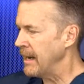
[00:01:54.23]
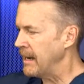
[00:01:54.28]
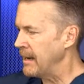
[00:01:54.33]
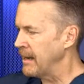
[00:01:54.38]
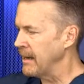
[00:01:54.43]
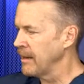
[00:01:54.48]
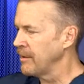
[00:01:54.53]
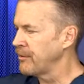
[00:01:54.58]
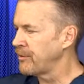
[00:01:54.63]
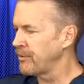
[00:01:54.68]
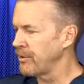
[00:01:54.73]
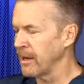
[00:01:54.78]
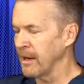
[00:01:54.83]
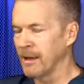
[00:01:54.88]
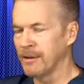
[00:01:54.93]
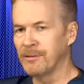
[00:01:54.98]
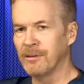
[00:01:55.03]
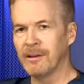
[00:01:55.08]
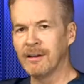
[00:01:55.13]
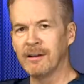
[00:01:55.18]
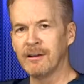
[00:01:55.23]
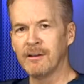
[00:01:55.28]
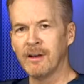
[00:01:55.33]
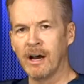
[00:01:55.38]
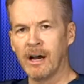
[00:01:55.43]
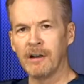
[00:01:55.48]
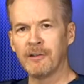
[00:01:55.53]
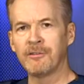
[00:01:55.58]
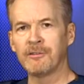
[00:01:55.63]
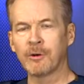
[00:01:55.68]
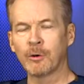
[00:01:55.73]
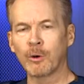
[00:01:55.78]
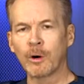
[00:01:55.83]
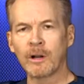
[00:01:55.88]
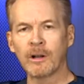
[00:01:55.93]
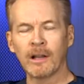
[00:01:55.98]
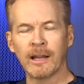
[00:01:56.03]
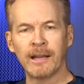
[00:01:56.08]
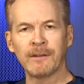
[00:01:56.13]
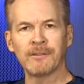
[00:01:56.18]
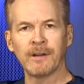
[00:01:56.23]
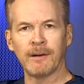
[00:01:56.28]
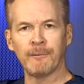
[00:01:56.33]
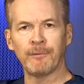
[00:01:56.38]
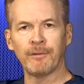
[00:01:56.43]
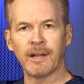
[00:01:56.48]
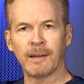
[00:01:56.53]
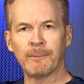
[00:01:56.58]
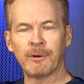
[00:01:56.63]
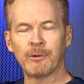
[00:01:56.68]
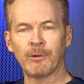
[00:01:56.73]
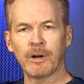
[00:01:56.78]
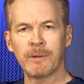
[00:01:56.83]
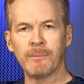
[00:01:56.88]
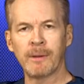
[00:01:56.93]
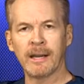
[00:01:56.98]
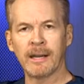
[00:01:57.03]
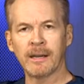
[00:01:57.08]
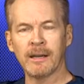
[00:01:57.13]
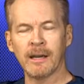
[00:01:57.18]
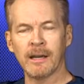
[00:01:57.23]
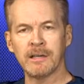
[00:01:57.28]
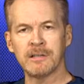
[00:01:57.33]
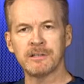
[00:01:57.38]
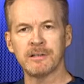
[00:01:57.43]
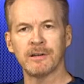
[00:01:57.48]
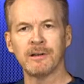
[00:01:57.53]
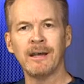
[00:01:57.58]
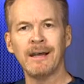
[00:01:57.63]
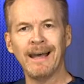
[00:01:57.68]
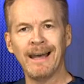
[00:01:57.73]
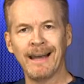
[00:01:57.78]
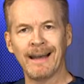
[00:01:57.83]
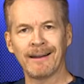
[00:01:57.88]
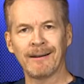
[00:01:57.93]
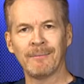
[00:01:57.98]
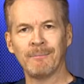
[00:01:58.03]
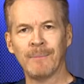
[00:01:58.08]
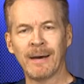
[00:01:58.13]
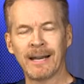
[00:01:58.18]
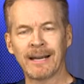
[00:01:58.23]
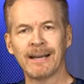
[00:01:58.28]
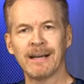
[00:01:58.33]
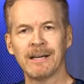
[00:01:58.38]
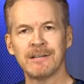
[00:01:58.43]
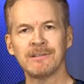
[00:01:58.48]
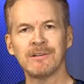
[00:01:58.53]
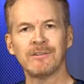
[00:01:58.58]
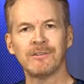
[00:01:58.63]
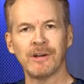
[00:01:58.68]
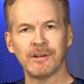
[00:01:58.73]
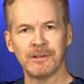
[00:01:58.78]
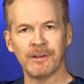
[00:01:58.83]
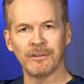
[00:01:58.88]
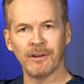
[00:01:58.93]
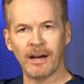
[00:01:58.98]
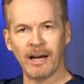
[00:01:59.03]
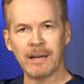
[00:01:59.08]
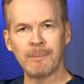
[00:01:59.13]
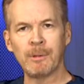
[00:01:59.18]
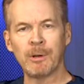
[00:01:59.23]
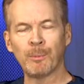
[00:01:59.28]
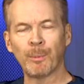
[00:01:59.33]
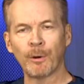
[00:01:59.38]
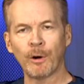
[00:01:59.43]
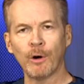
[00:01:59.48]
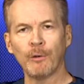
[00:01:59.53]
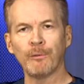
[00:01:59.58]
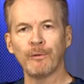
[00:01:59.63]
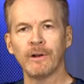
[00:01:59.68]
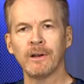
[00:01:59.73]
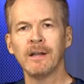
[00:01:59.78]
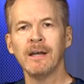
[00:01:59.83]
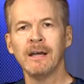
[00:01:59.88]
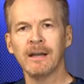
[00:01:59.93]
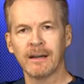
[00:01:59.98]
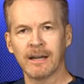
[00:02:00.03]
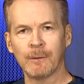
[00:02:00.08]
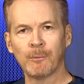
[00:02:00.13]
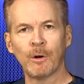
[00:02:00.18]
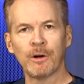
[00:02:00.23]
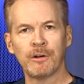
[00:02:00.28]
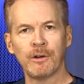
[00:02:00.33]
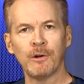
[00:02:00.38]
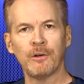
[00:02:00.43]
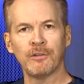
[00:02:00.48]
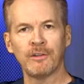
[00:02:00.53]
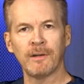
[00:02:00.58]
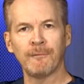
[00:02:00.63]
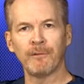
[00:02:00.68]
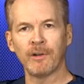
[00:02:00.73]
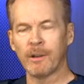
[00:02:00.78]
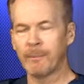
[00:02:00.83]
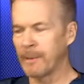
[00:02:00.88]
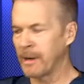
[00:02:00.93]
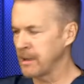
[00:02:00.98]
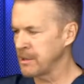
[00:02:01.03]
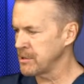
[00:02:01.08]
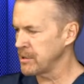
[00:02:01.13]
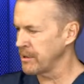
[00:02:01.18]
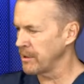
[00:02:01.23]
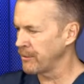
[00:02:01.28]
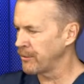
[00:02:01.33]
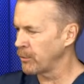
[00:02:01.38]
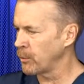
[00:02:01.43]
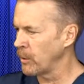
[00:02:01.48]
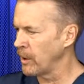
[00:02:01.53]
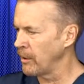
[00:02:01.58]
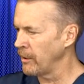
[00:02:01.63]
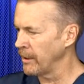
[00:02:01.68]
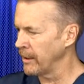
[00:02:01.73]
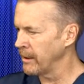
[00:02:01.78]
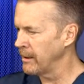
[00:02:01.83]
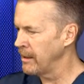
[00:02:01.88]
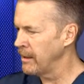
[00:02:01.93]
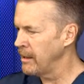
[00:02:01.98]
NSAIDs, non-steroidal anti-inflammatory medication such as ibuprofen, can reduce inflammation and swelling.